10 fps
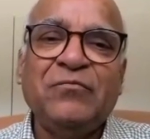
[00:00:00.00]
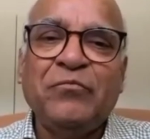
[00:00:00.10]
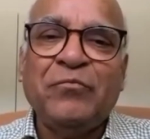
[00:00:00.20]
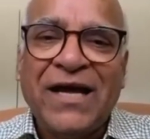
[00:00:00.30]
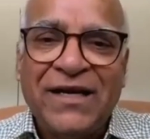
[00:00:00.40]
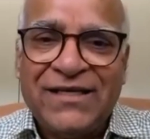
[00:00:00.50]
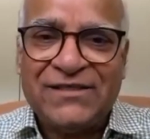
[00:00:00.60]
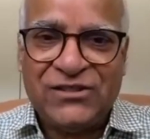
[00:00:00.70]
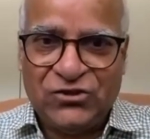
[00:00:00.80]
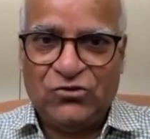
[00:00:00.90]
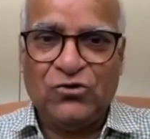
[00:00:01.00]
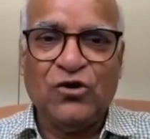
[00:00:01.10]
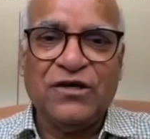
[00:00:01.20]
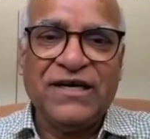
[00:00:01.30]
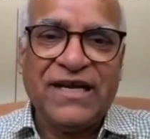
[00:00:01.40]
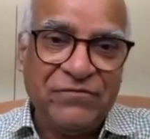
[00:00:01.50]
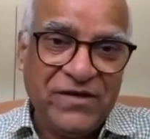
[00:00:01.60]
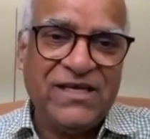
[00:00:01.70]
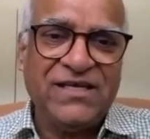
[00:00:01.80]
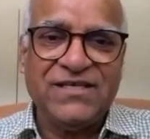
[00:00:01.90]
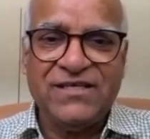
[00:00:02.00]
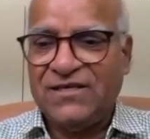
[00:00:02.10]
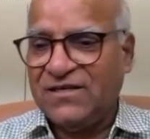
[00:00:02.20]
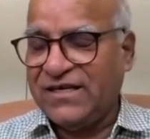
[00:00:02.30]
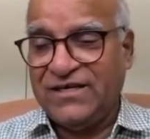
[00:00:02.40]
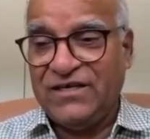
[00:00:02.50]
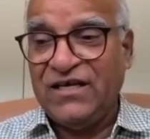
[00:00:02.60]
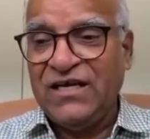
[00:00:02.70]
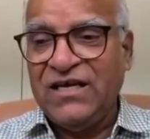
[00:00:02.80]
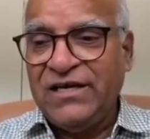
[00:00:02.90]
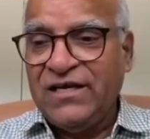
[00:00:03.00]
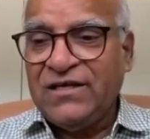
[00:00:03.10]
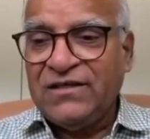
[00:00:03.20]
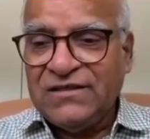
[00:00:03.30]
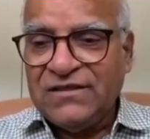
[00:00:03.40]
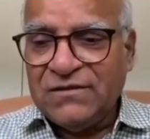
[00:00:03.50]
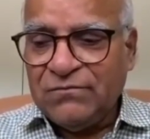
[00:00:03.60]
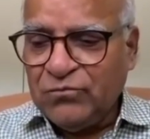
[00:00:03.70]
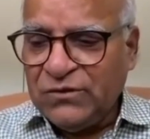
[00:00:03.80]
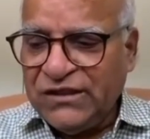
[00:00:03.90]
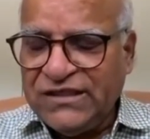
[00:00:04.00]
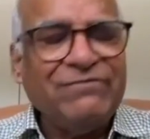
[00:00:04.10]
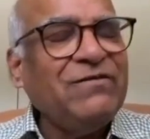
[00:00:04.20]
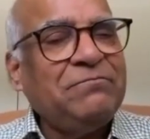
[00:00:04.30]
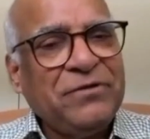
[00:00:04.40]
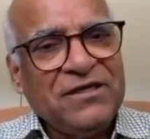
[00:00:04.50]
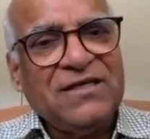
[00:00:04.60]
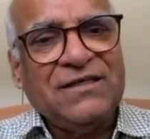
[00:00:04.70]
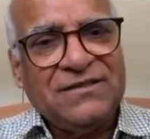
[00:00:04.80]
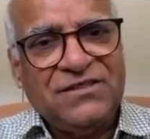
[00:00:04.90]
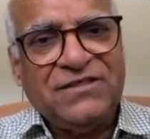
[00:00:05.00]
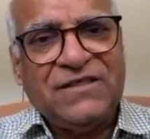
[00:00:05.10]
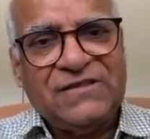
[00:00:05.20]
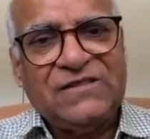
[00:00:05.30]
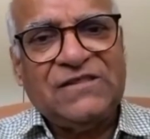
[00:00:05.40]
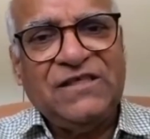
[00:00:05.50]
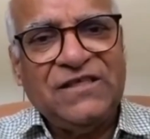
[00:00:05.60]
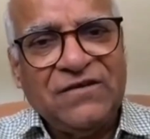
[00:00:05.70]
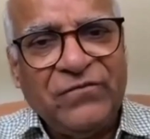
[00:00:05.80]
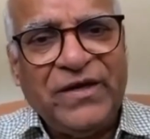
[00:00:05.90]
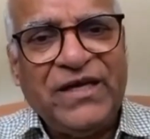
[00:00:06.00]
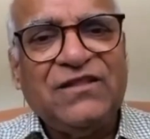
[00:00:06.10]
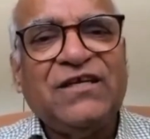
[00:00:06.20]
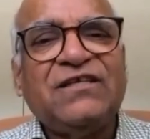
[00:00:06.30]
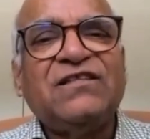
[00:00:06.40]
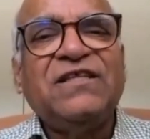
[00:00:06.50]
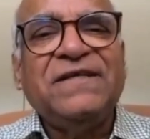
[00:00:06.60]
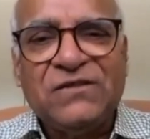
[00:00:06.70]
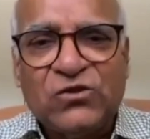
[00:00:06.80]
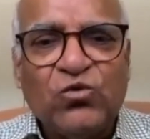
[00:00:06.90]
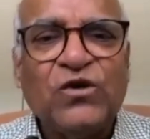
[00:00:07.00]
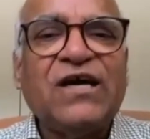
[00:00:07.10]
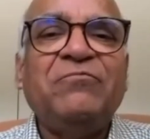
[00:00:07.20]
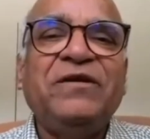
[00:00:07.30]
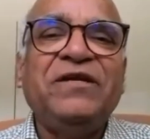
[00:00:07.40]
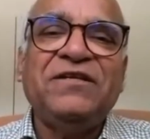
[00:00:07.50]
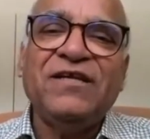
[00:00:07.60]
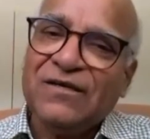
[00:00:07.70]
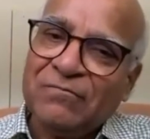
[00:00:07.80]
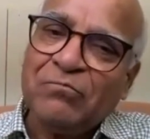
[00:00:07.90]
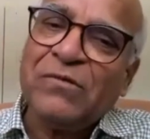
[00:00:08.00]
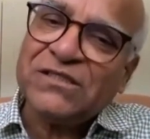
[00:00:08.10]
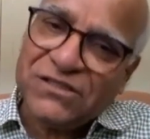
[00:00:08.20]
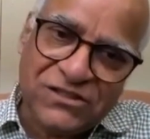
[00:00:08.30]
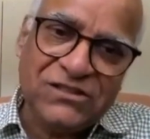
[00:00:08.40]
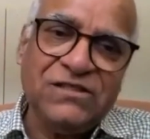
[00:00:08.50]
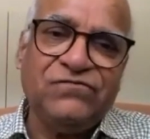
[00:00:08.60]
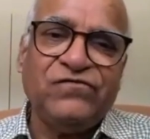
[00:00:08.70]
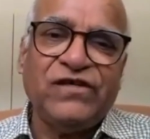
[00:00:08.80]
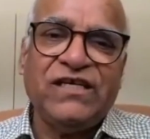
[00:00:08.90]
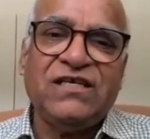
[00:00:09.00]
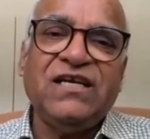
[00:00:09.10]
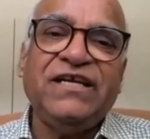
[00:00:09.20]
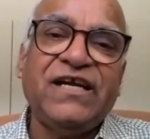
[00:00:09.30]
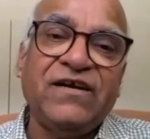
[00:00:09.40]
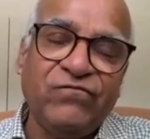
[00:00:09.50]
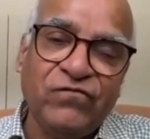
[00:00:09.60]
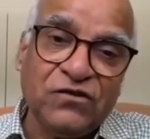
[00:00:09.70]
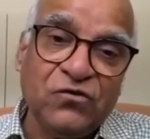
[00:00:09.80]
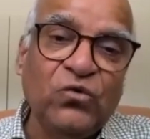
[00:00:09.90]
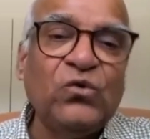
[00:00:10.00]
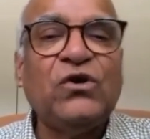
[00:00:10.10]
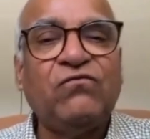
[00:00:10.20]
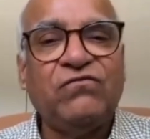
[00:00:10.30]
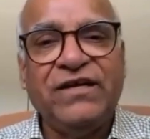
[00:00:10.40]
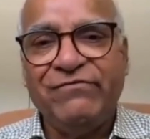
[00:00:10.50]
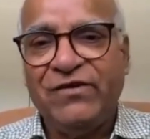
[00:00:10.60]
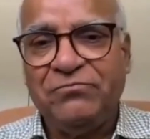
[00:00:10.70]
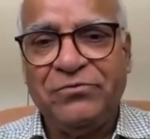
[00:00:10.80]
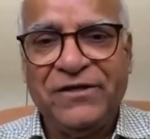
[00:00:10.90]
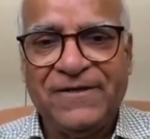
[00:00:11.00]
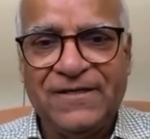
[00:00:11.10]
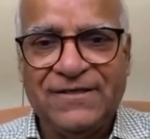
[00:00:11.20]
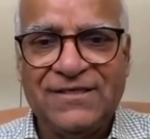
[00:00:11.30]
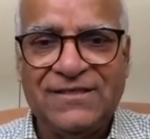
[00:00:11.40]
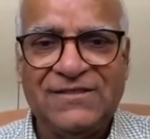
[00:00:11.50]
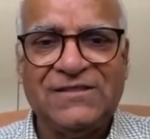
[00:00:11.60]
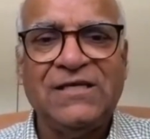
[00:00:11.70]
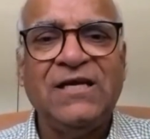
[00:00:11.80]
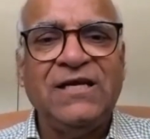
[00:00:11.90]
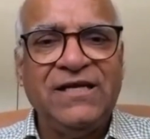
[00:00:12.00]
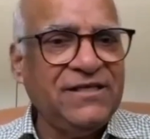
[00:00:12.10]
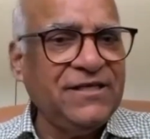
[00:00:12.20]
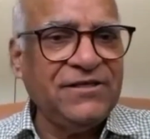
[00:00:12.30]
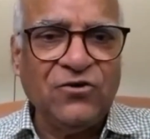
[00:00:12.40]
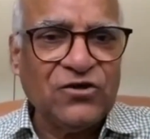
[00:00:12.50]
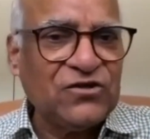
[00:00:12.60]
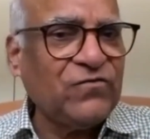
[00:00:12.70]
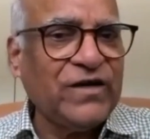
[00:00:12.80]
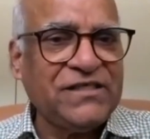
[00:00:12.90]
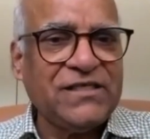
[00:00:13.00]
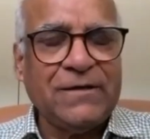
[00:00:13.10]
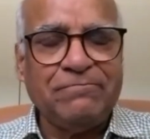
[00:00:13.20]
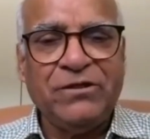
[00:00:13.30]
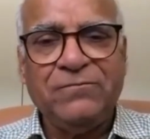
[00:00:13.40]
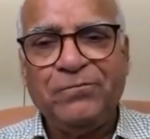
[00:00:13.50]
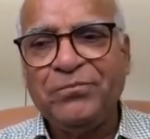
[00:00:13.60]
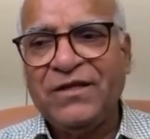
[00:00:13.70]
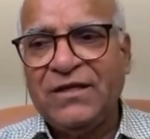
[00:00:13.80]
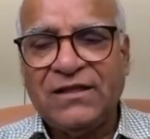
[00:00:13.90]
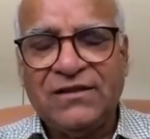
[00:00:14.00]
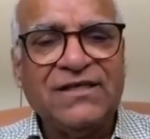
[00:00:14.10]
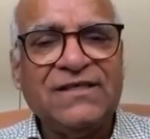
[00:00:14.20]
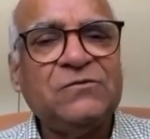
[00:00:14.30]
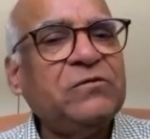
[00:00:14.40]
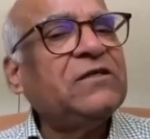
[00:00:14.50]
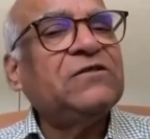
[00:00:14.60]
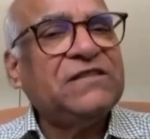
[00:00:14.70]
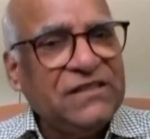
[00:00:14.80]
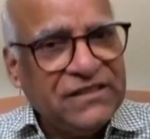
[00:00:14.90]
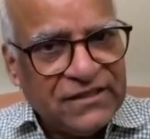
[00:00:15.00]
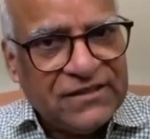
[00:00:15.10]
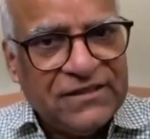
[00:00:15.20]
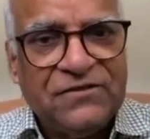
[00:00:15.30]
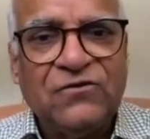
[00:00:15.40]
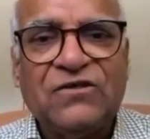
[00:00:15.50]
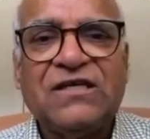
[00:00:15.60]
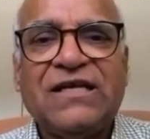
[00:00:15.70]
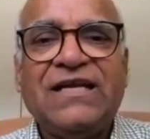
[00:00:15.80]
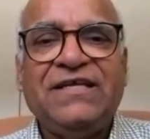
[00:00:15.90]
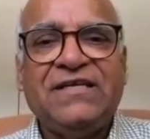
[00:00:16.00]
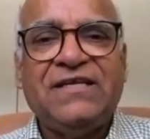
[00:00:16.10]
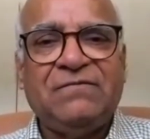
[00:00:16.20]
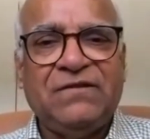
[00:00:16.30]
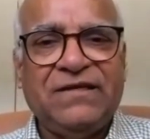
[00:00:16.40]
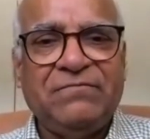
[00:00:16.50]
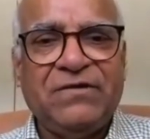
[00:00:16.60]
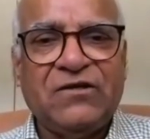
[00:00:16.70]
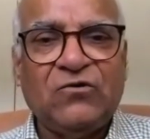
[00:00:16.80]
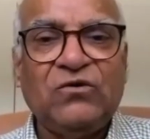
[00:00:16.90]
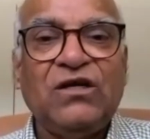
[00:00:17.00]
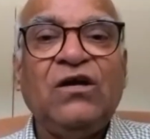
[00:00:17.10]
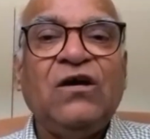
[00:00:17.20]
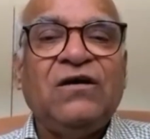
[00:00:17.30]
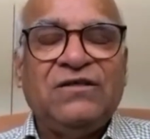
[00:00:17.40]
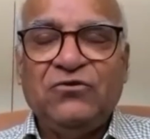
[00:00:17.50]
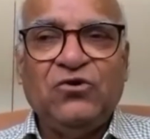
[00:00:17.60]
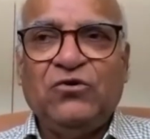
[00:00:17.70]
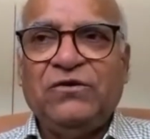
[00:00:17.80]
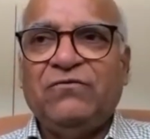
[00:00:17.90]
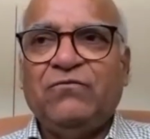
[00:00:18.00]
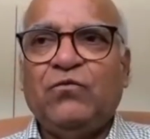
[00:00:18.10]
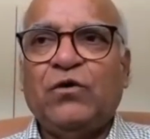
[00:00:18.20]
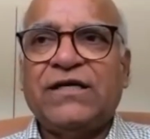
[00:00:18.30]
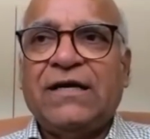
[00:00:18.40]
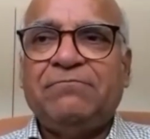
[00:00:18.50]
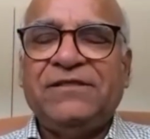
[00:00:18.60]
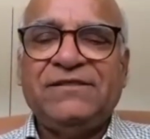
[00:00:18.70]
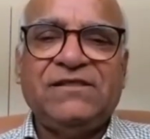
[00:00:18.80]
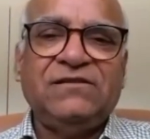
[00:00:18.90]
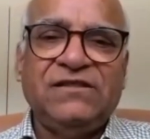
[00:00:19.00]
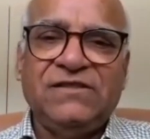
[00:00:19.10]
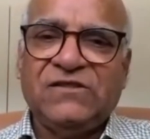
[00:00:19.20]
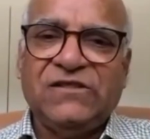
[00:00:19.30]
managed or navigated and the developing countries in a way that things could have been done much differently and for the good of developing countries. It did not quite happen. And that is because India did not rally them around. You know, what happens in these